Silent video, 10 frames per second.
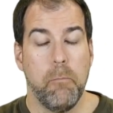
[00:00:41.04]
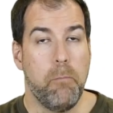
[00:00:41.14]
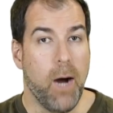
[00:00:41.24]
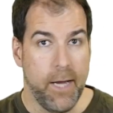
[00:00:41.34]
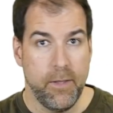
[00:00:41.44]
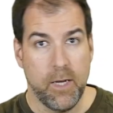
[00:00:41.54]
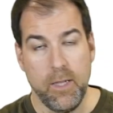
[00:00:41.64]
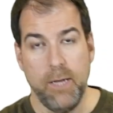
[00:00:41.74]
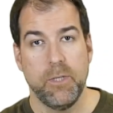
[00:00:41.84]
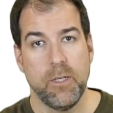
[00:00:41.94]
by the
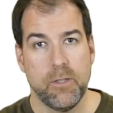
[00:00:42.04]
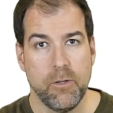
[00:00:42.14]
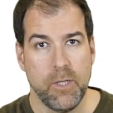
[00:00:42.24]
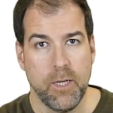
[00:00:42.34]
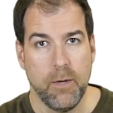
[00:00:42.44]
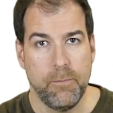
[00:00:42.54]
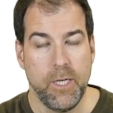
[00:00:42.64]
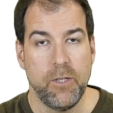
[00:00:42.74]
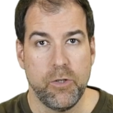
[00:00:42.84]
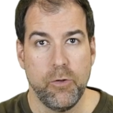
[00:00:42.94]
claims consulting
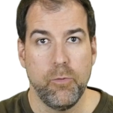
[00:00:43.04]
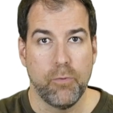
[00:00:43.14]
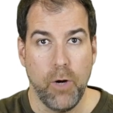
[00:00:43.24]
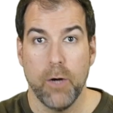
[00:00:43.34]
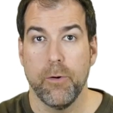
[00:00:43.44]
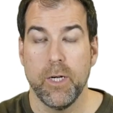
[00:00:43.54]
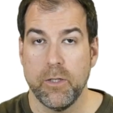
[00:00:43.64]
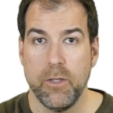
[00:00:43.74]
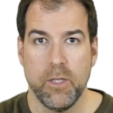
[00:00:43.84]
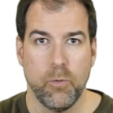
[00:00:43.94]
company to progress
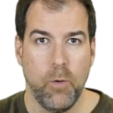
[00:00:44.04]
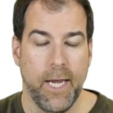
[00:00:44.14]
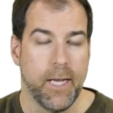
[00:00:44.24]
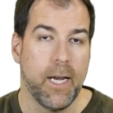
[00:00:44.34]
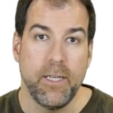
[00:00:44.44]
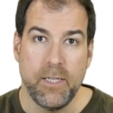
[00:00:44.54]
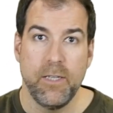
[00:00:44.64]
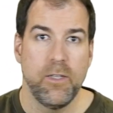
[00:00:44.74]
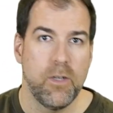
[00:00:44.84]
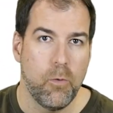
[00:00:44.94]
in this way and I
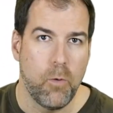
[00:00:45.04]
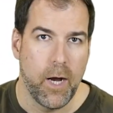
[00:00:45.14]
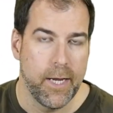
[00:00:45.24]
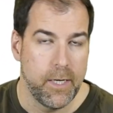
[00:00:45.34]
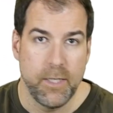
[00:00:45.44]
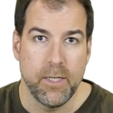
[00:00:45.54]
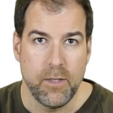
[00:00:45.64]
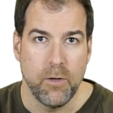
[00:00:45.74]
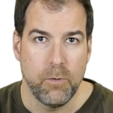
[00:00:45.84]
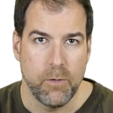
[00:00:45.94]
didn't know why and I didn't
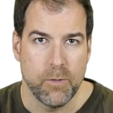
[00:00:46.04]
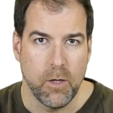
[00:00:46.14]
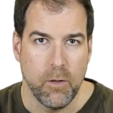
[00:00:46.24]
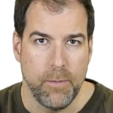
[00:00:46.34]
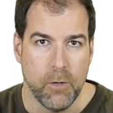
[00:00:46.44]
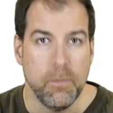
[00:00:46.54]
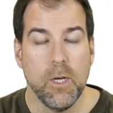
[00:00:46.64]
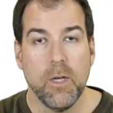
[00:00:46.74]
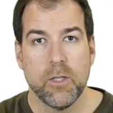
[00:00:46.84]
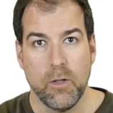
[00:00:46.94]
know what it was all about.
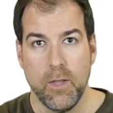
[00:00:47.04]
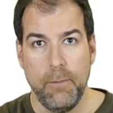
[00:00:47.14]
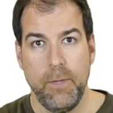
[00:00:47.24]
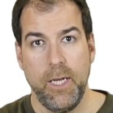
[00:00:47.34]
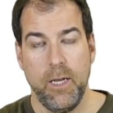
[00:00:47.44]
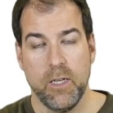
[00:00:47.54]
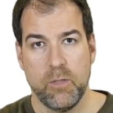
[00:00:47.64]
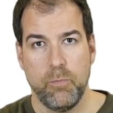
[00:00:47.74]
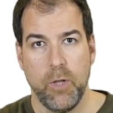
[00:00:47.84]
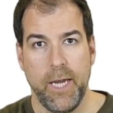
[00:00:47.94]
So let me
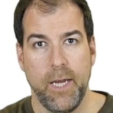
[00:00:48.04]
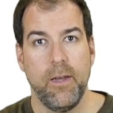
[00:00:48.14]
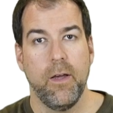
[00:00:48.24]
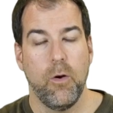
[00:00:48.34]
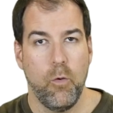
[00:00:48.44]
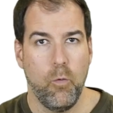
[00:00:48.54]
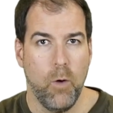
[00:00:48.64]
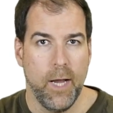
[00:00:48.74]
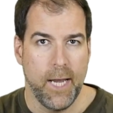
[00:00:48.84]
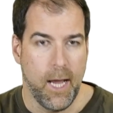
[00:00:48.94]
explain
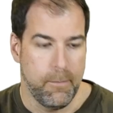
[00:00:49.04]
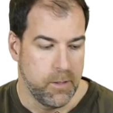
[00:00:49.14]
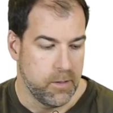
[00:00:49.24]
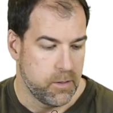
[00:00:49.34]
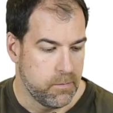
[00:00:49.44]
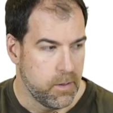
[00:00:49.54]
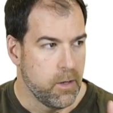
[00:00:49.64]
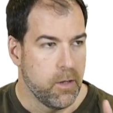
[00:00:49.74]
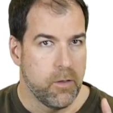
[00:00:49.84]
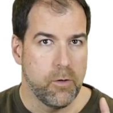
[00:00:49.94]
what happens.
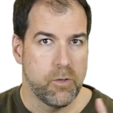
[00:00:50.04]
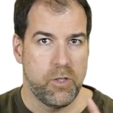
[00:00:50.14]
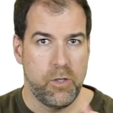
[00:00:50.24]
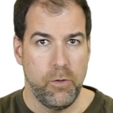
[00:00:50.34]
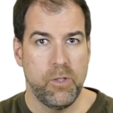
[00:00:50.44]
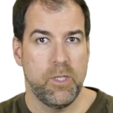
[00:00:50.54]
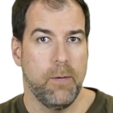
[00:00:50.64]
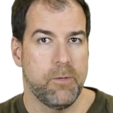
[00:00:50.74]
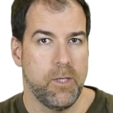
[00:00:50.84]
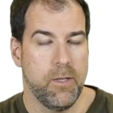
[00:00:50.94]
There's two
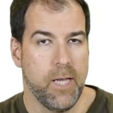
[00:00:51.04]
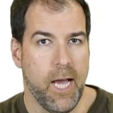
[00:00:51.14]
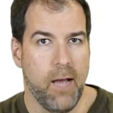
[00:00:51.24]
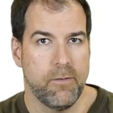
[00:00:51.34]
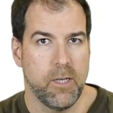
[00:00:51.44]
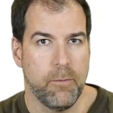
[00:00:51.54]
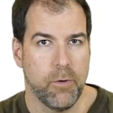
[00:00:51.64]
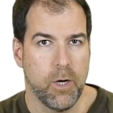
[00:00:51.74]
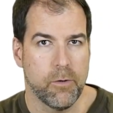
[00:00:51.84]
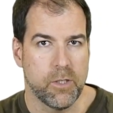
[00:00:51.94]
steps in the half-step
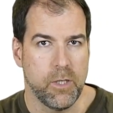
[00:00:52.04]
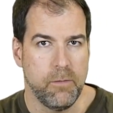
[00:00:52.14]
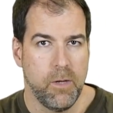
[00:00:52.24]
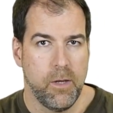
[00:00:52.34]
progressing.